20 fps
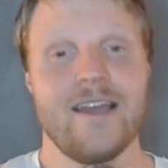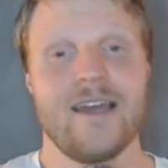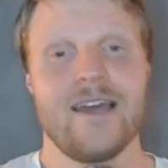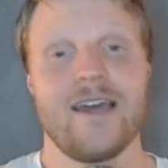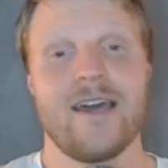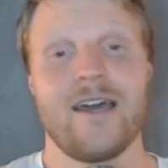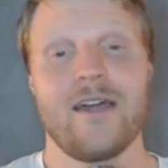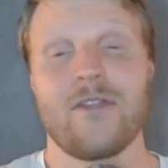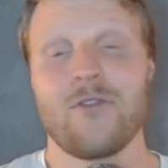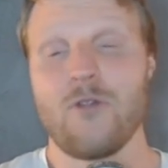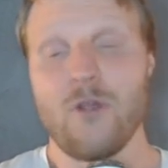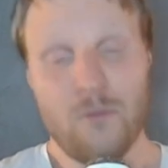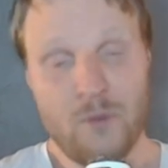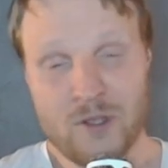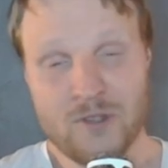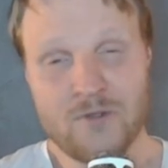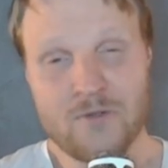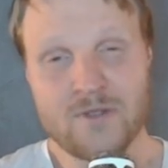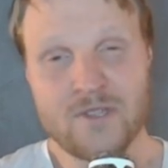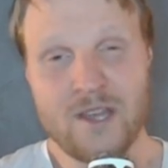3
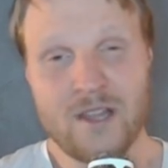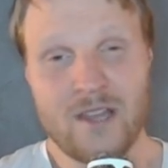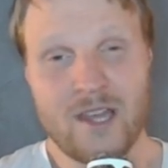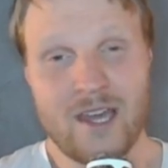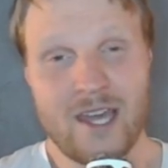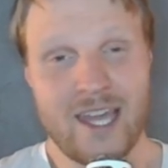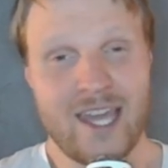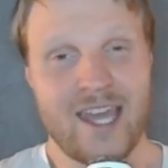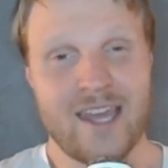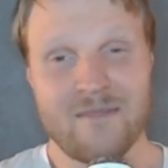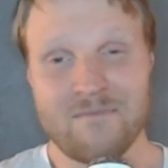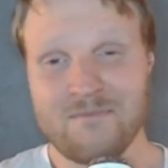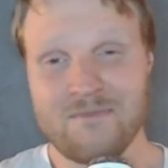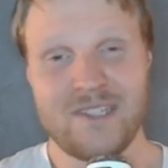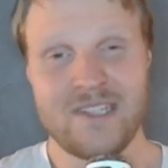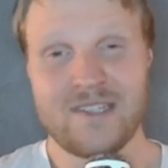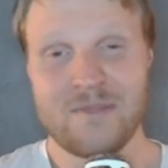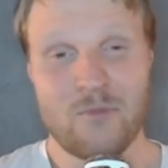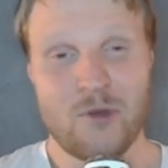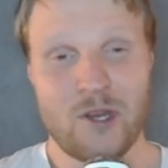points from Salah. Again,
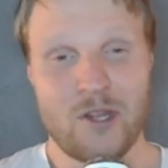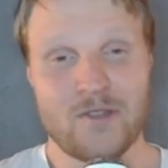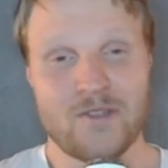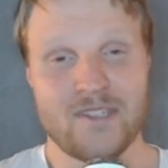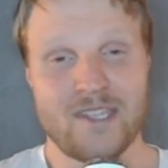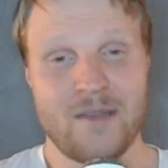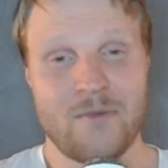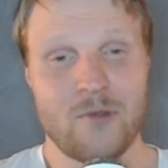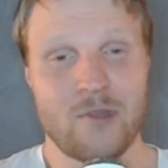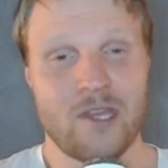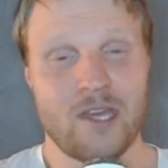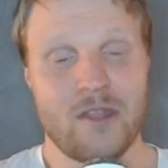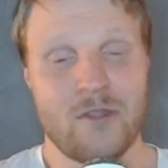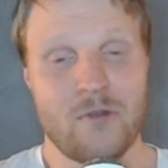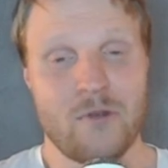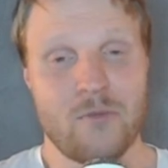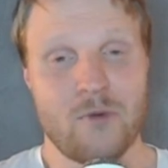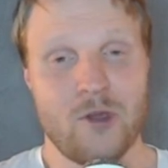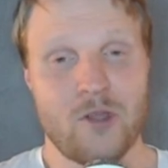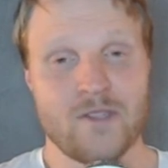disappointing to see him only get
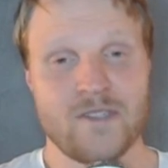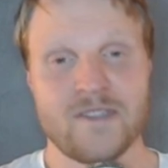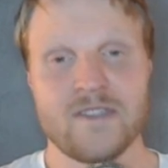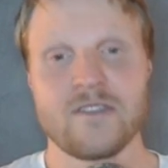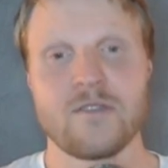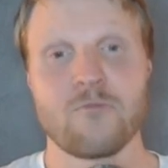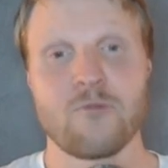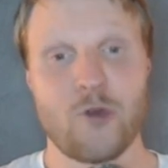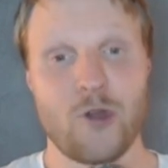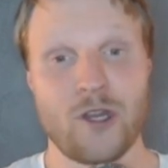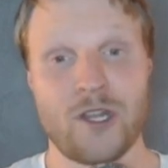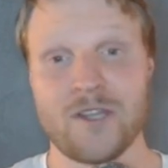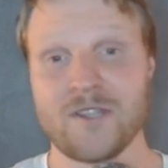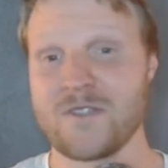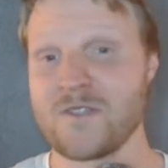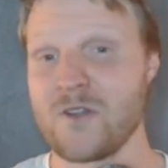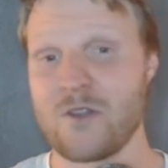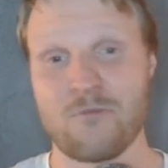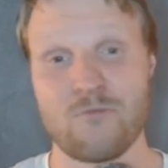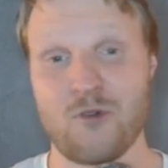3 points. De Bruyne
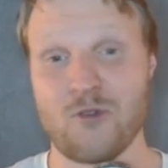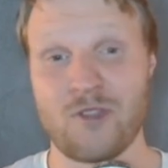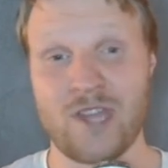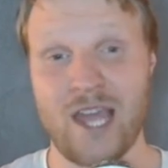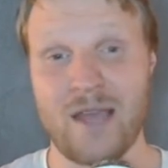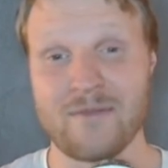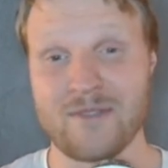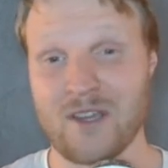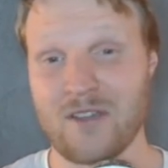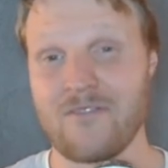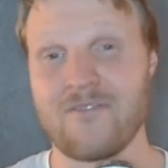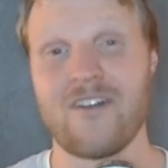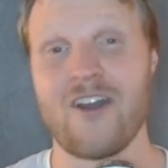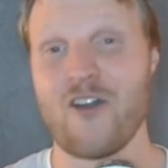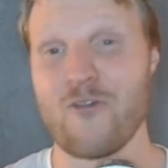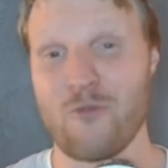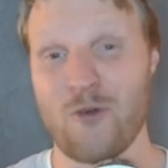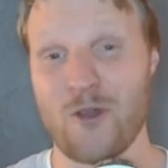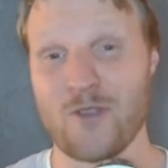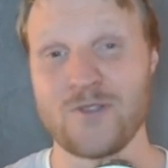started both games, got
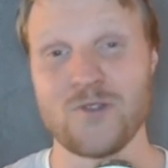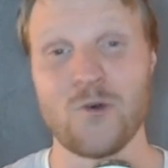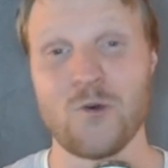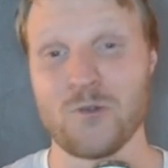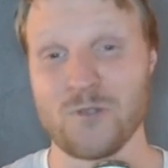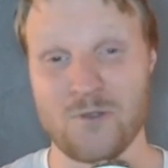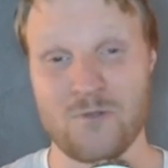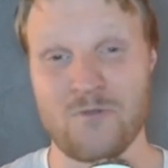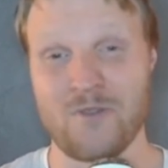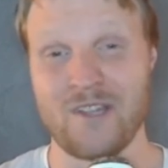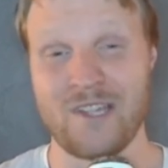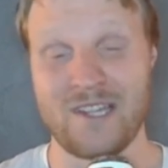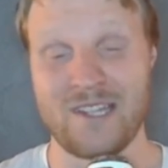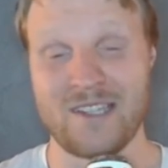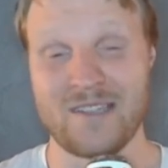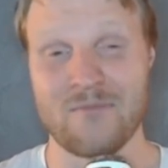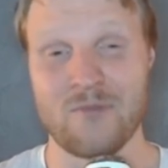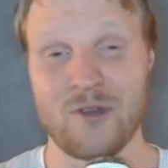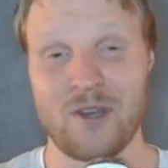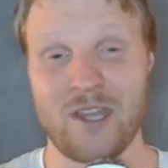5 points. Also really
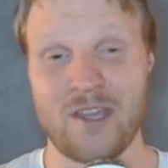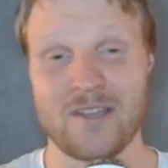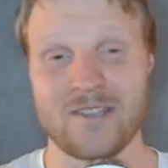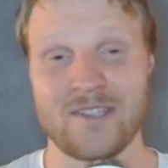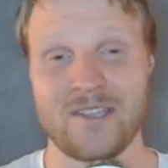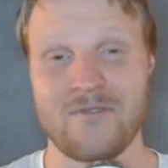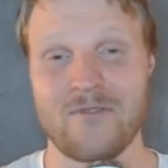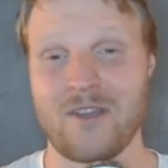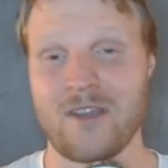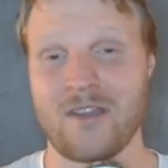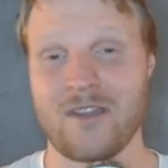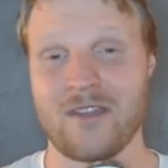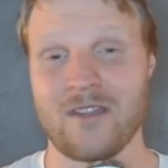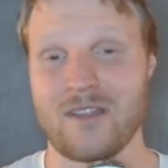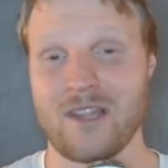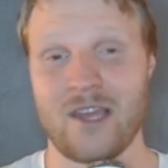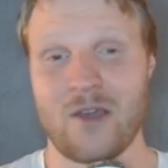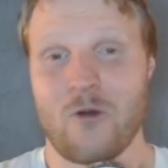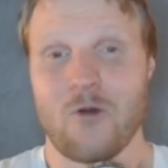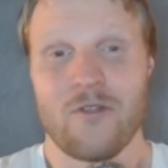disappointing considering,
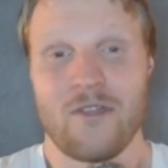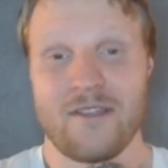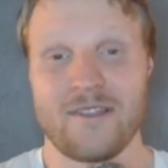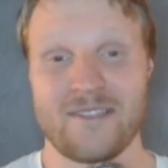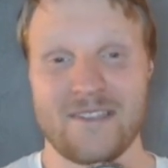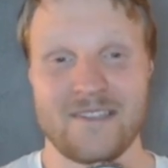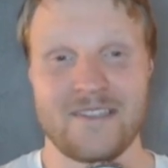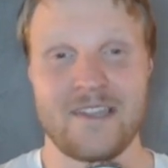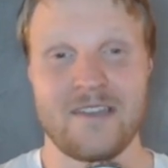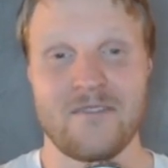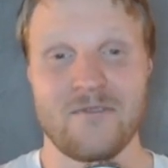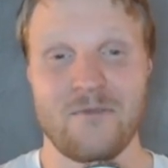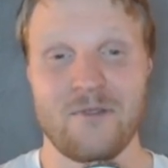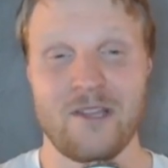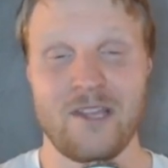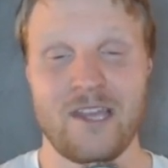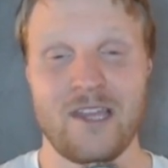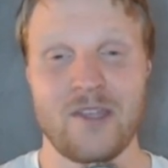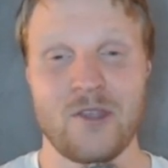like all things considered, really.